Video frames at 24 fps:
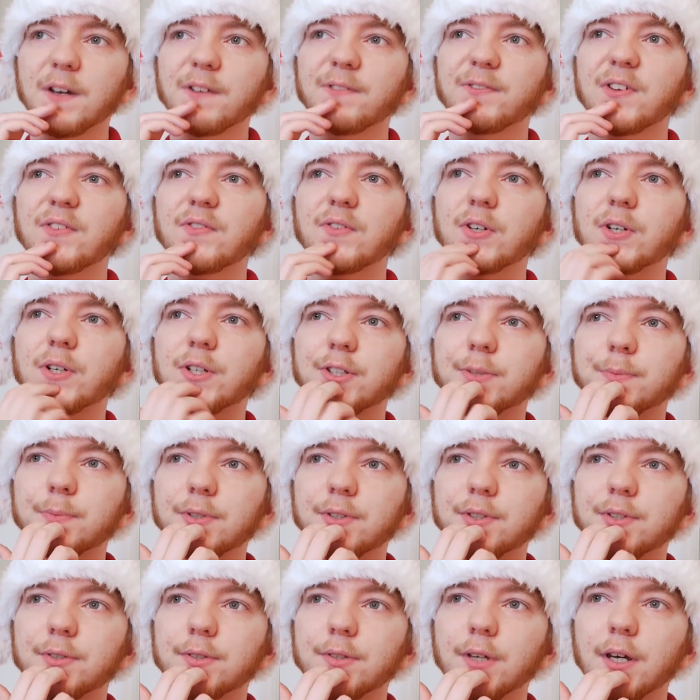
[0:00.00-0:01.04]
favorite
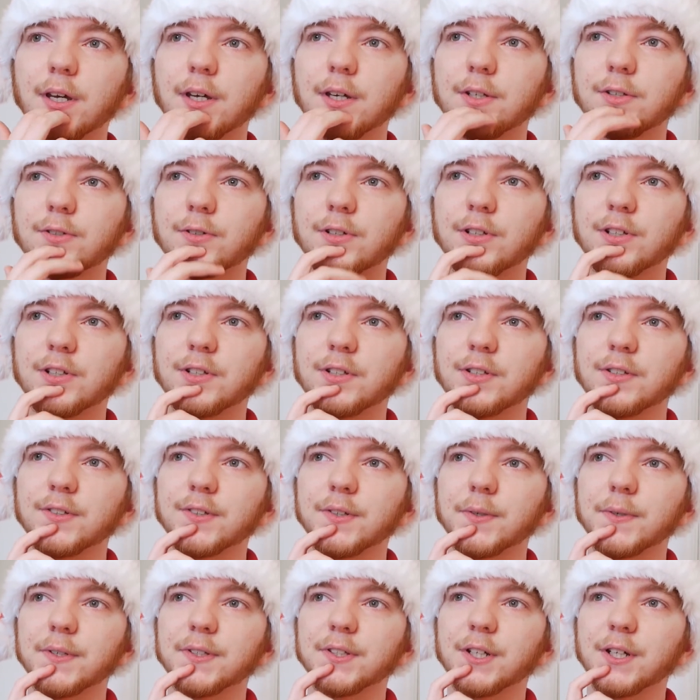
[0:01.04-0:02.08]
Christmas tradition has
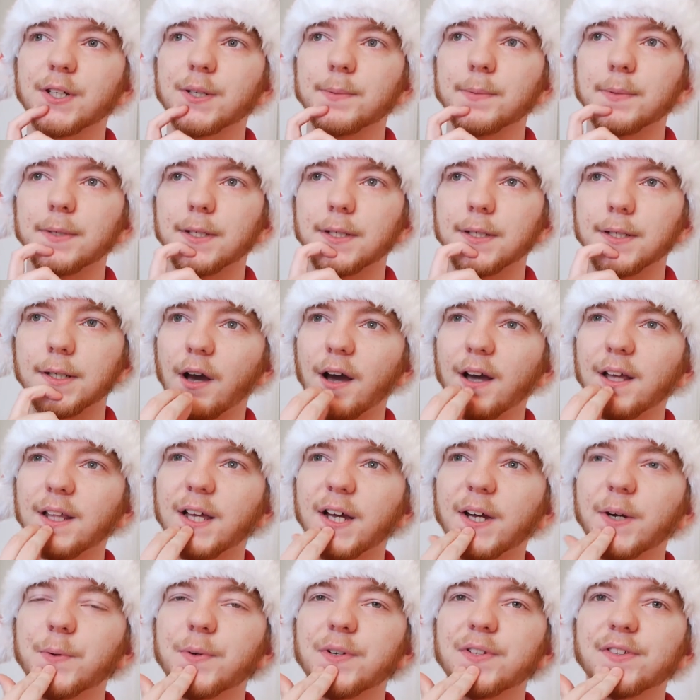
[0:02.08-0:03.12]
always kind of been,
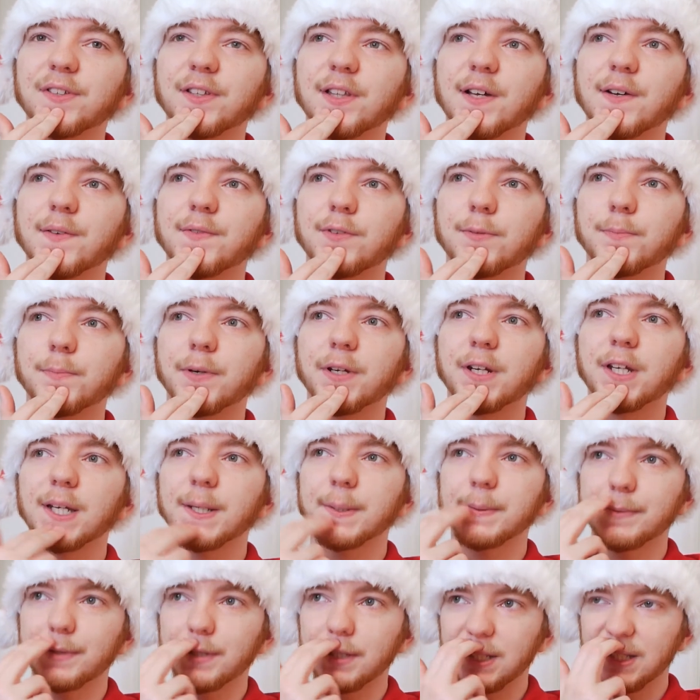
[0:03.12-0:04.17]
I always loved putting
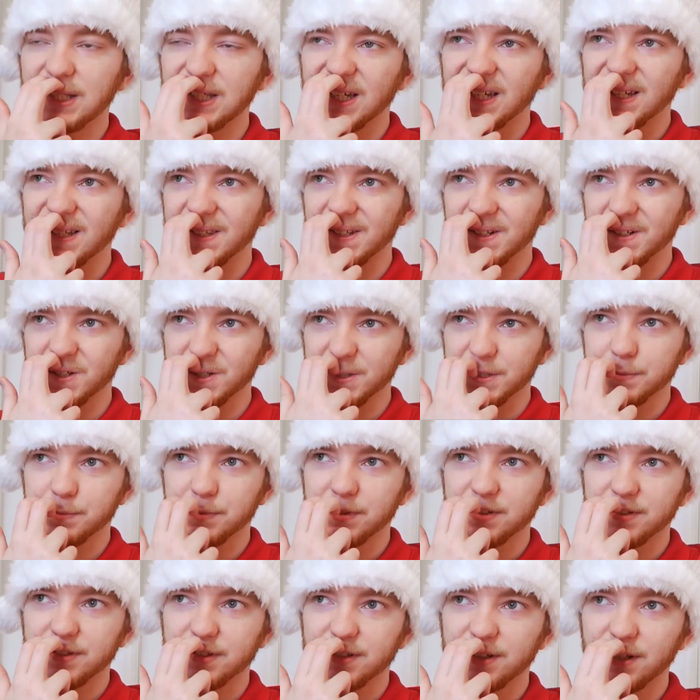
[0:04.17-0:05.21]
up the
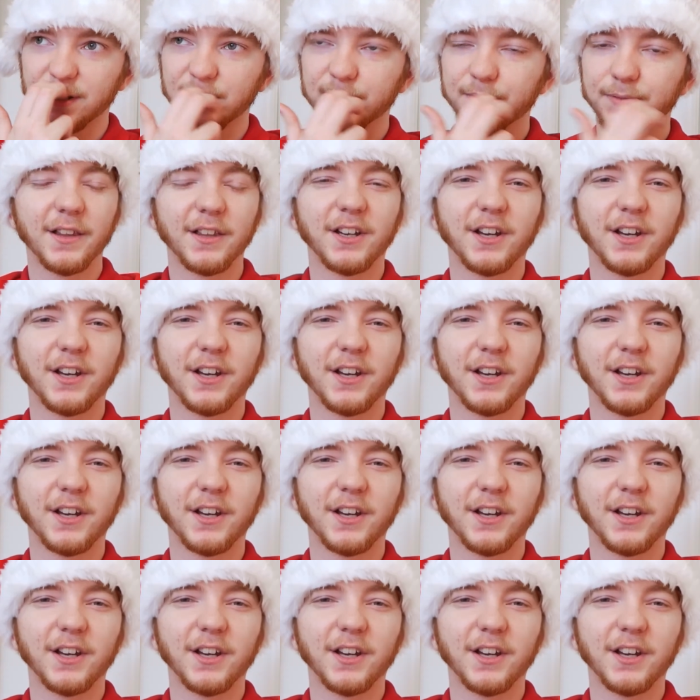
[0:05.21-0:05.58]
Christmas stuff.